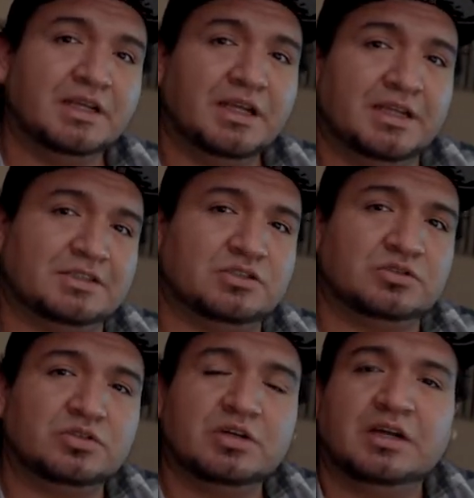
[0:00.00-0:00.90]
is
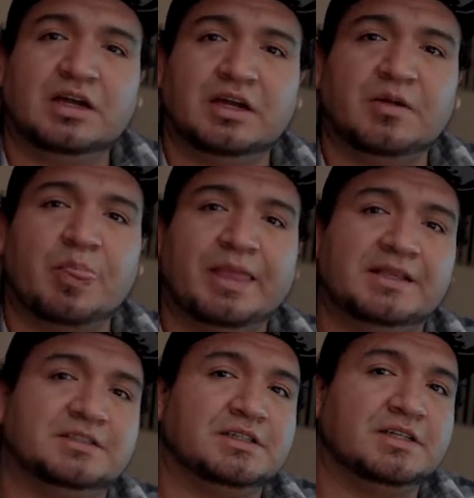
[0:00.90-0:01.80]
to
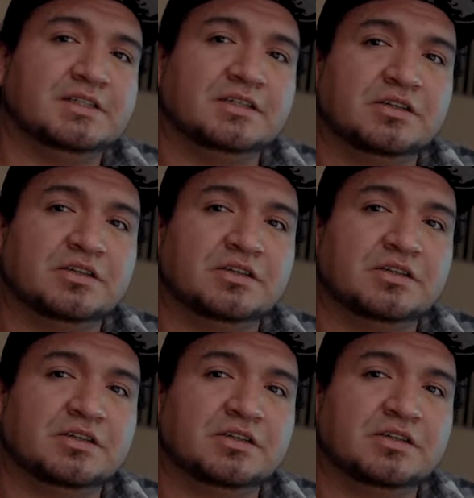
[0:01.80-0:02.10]
inject